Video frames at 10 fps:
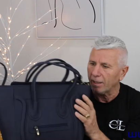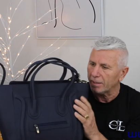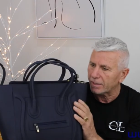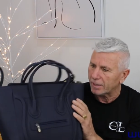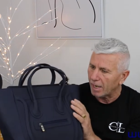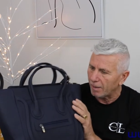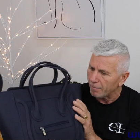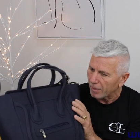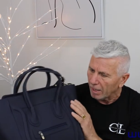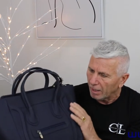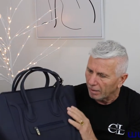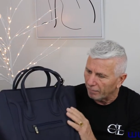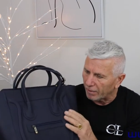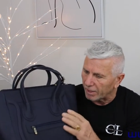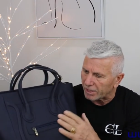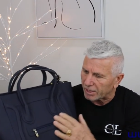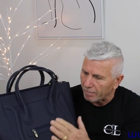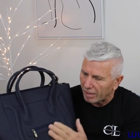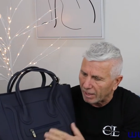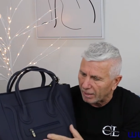It's um, very
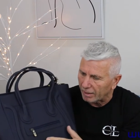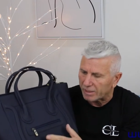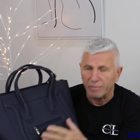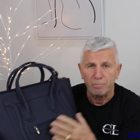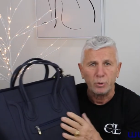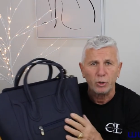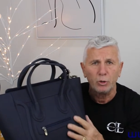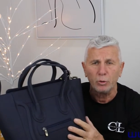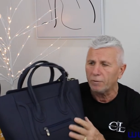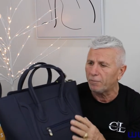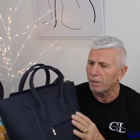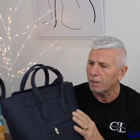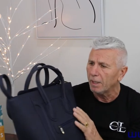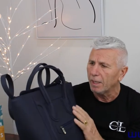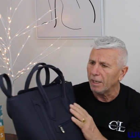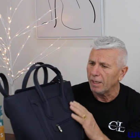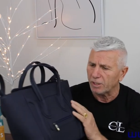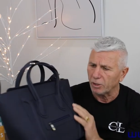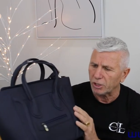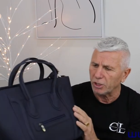similar, it's a beautiful is this